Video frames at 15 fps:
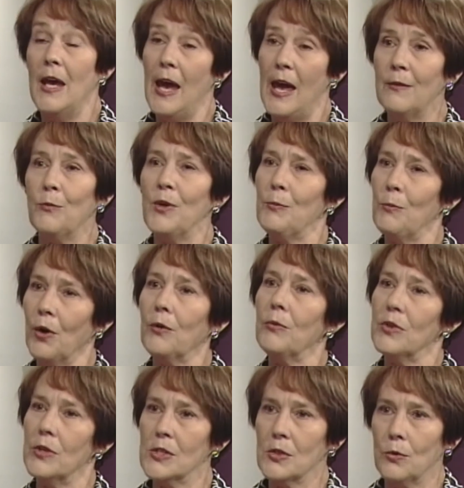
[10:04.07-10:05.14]
And we work
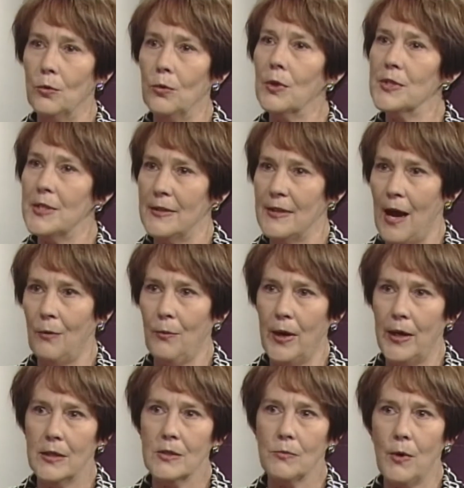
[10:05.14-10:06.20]
with the schools in that
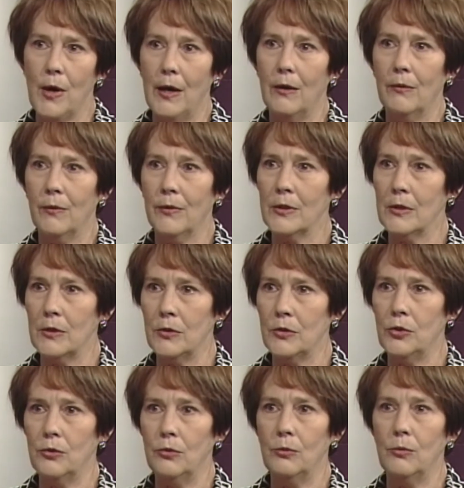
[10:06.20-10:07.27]
way as well,
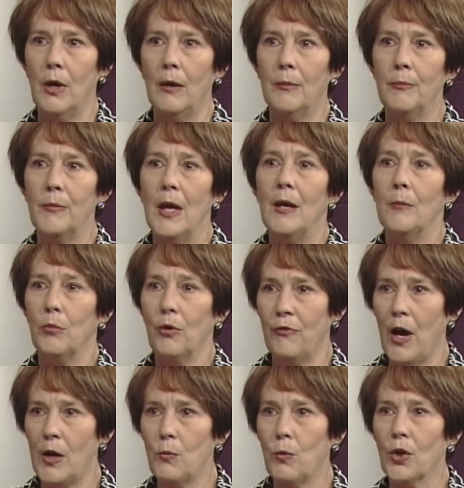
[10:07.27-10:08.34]
to
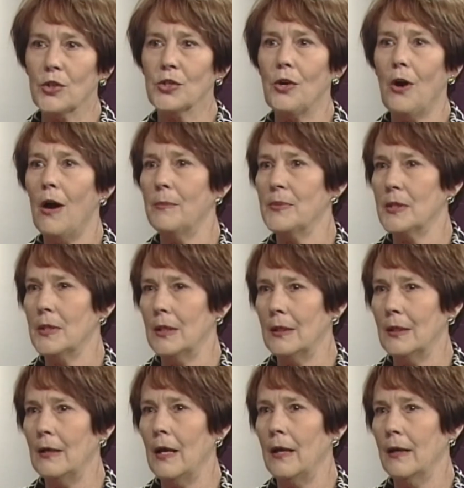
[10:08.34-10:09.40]
provide workshops
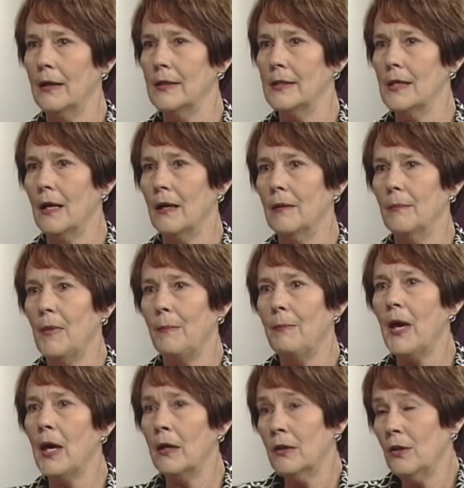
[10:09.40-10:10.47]
and
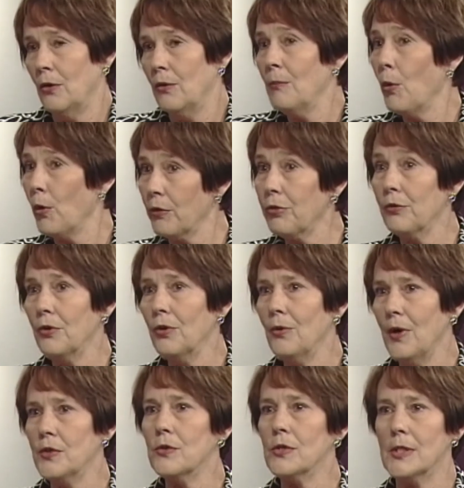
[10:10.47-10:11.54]
a more thorough
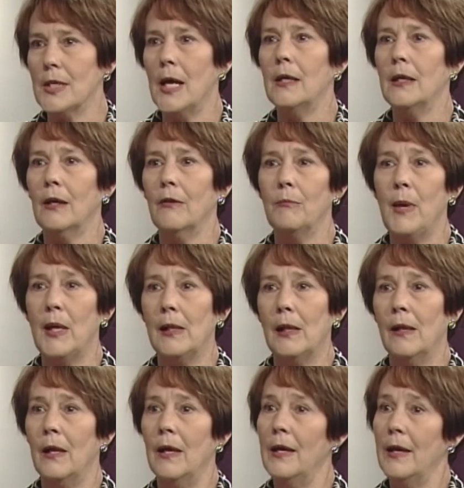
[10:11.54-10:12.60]
understanding of
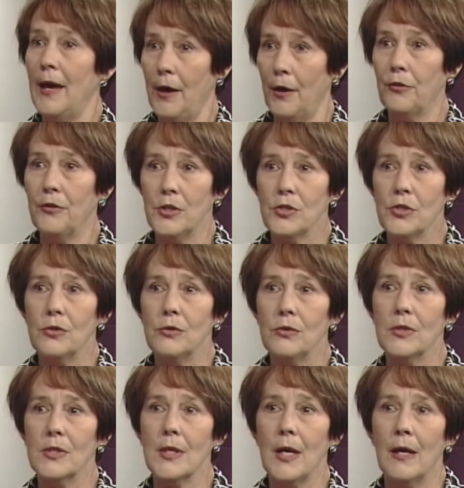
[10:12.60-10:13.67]
mental health
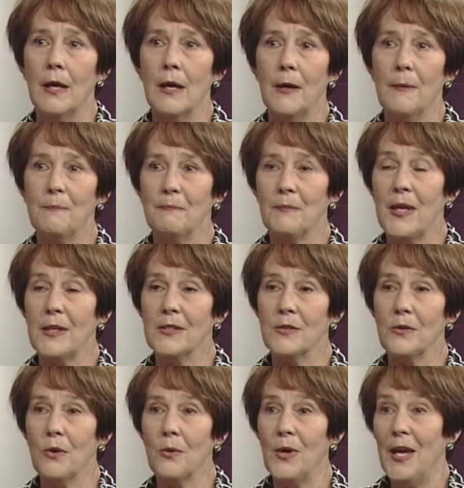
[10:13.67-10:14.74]
issues. And
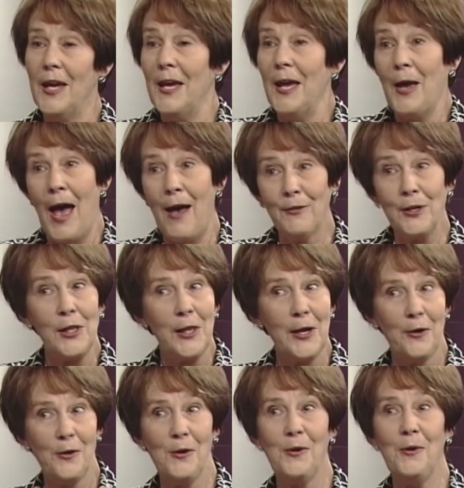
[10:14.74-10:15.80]
so having
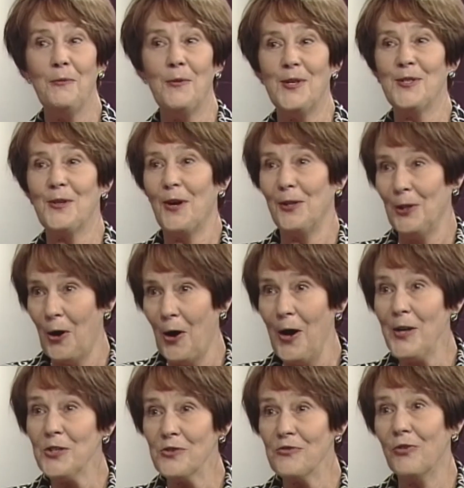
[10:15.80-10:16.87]
Clara was our
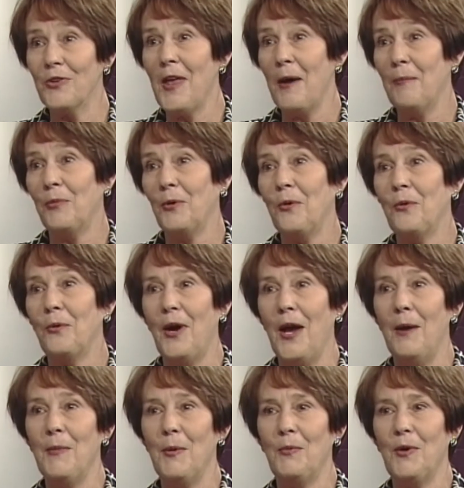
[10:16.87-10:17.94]
launch for that
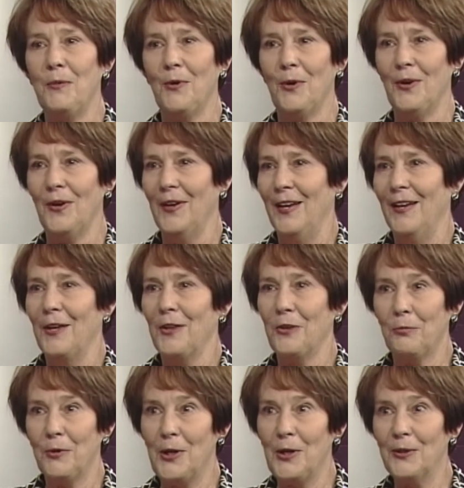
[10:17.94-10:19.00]
program, and we were
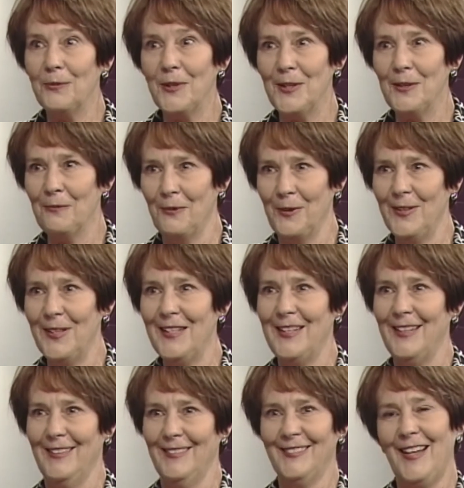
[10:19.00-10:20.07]
thrilled.
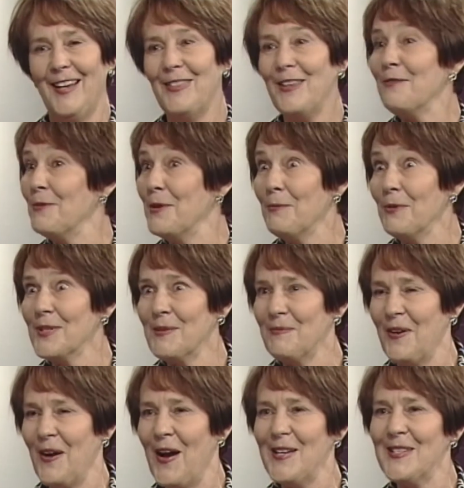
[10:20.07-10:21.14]
I think we were
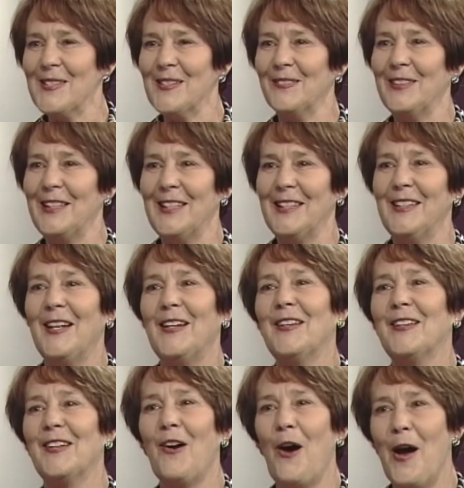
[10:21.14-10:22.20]
surprised that we
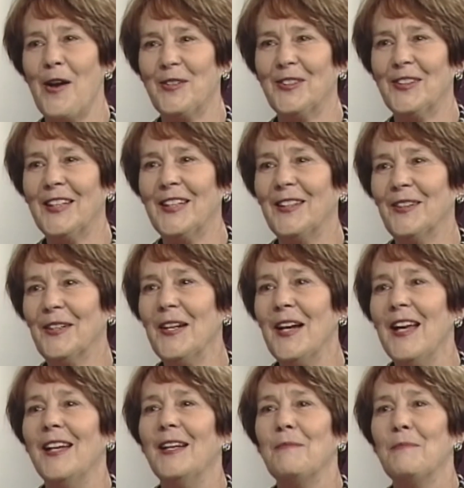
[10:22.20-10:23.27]
got her here,
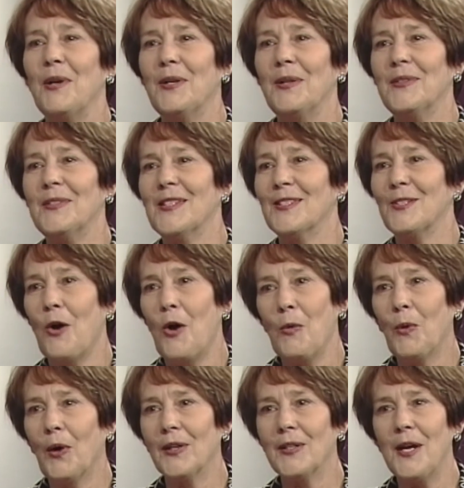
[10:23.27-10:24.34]
but it just all
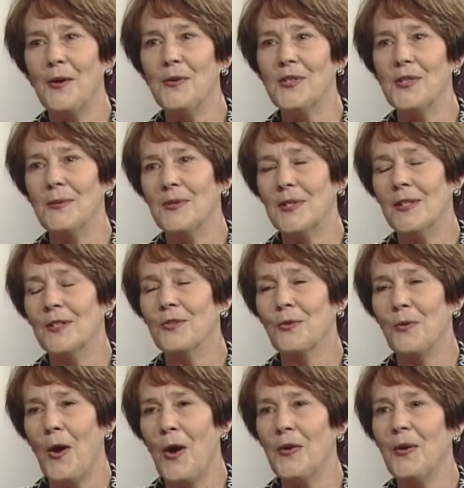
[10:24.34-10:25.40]
worked out. She was in
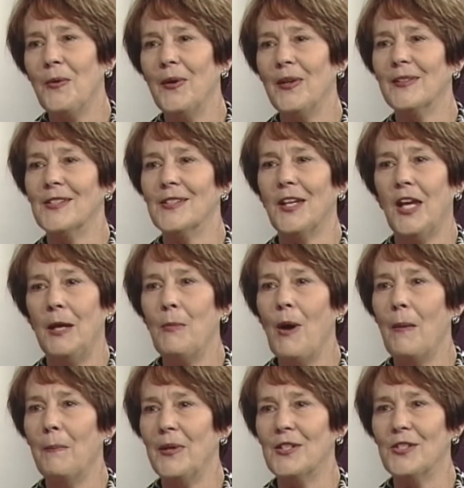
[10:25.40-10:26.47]
Toronto, and she came
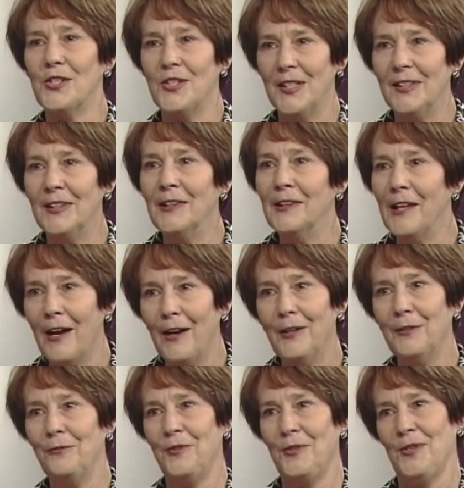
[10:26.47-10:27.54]
up, and she
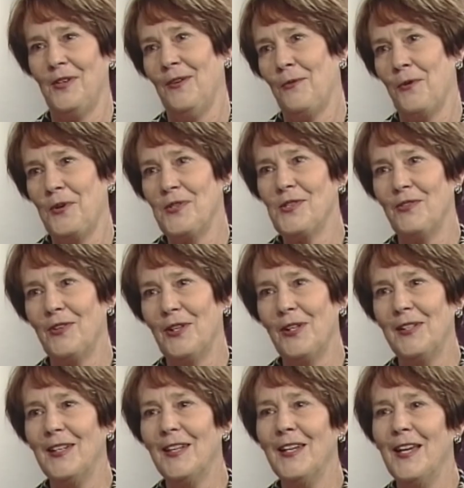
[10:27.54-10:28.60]
loved Orangeville,
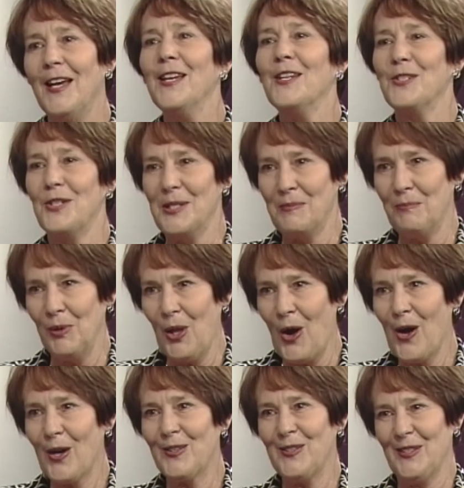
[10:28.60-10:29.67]
and she's
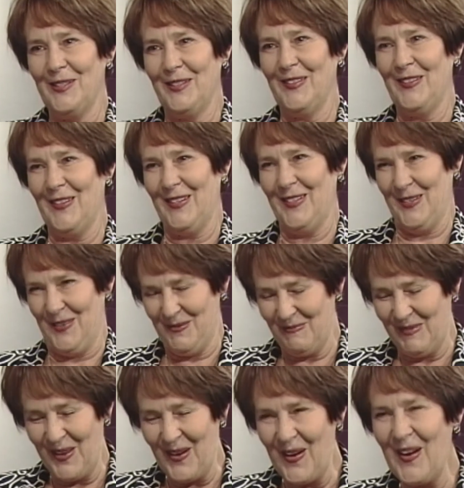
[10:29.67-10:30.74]
blogged on her
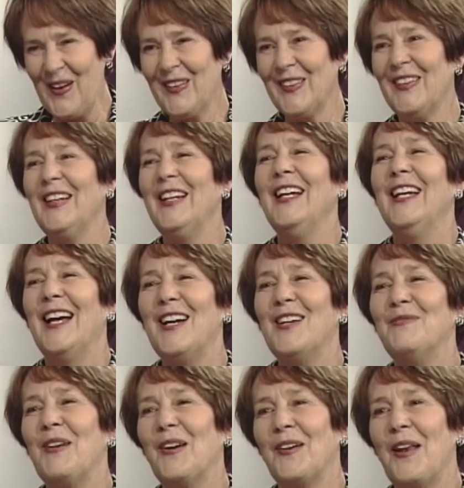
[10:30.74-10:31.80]
blog
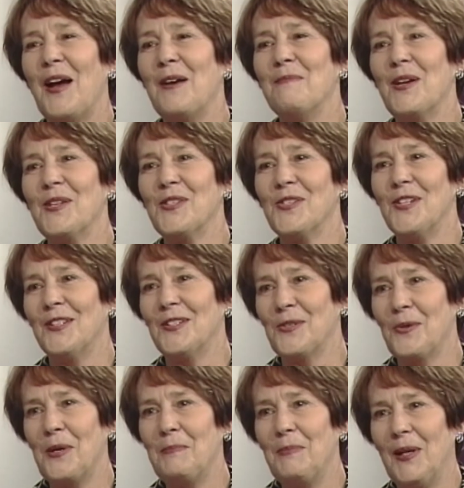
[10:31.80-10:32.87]
about how much she
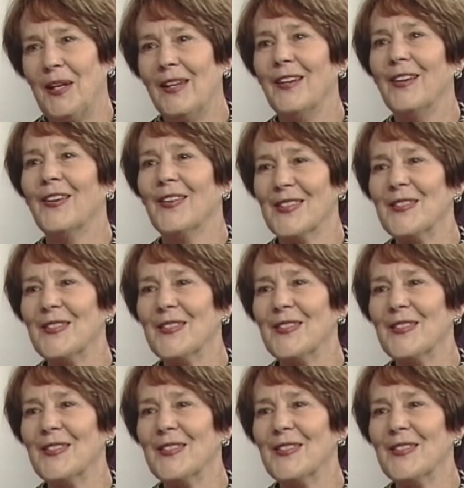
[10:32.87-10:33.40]
enjoyed being here.